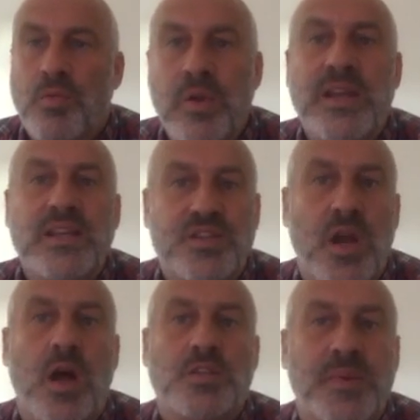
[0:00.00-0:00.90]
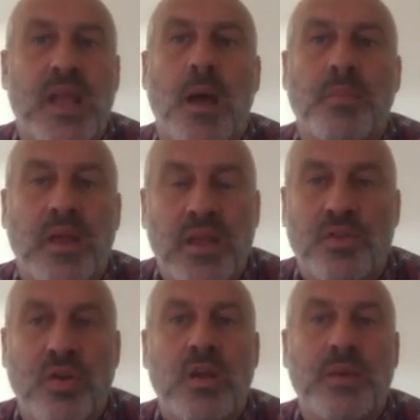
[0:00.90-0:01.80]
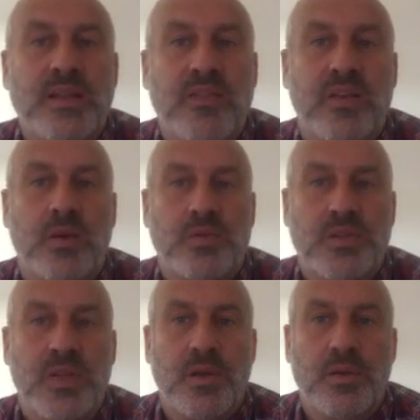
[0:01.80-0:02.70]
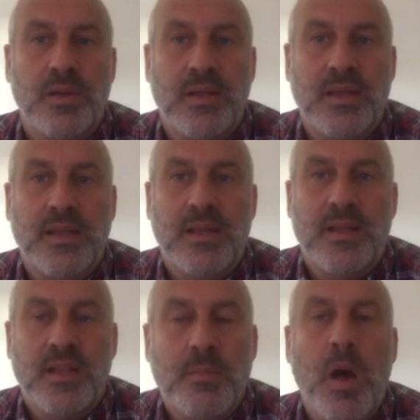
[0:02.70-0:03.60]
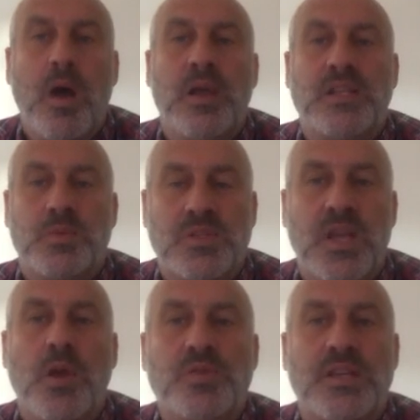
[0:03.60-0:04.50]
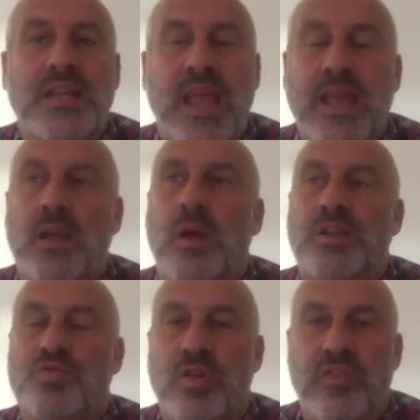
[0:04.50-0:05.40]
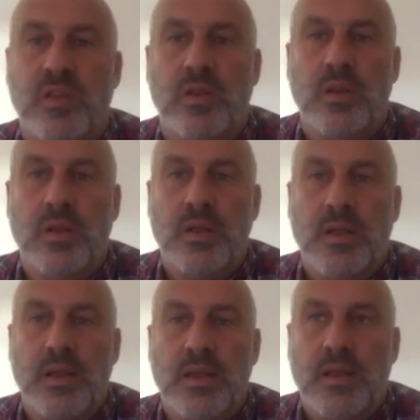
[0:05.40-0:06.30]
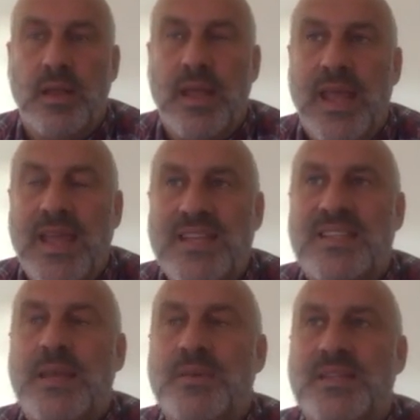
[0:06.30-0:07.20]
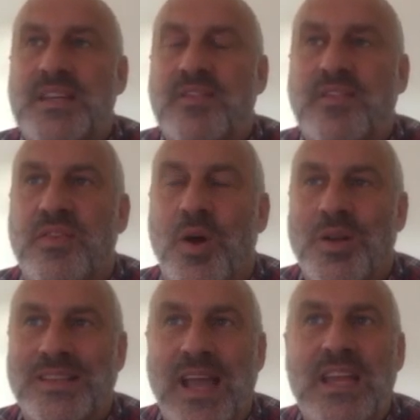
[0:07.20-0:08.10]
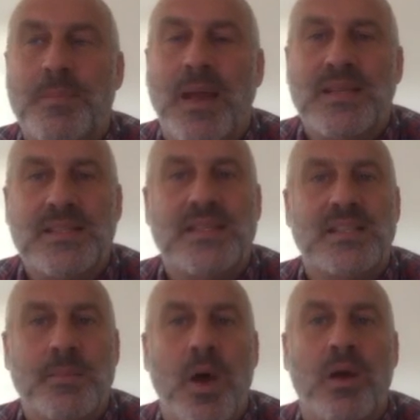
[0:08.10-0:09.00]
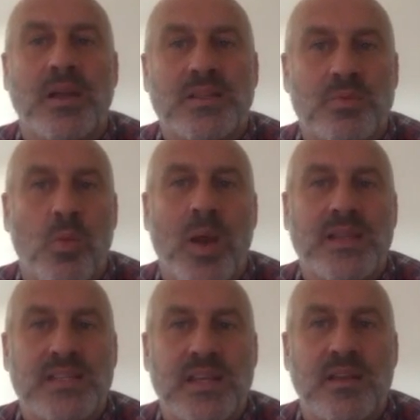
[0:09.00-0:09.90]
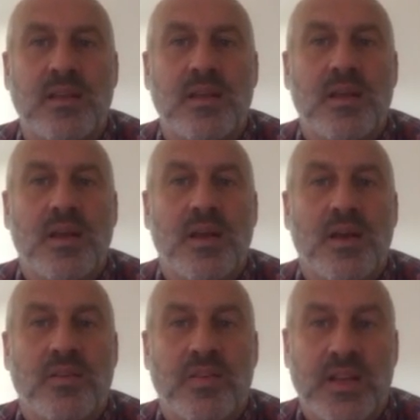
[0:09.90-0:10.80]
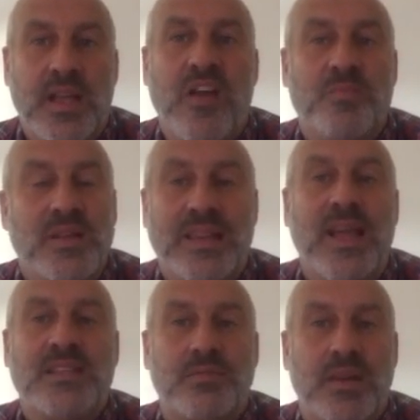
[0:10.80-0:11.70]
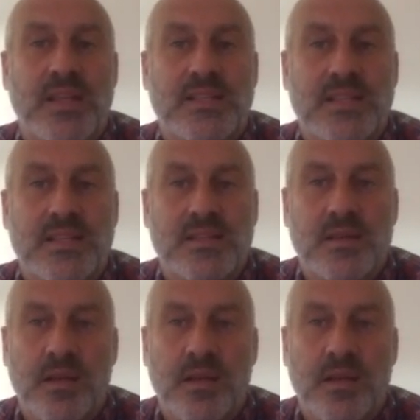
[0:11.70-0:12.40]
Reading charts became incredibly difficult to do. The markets were totally headline driven. It seemed as if on a daily basis, the markets were waiting for the government data releases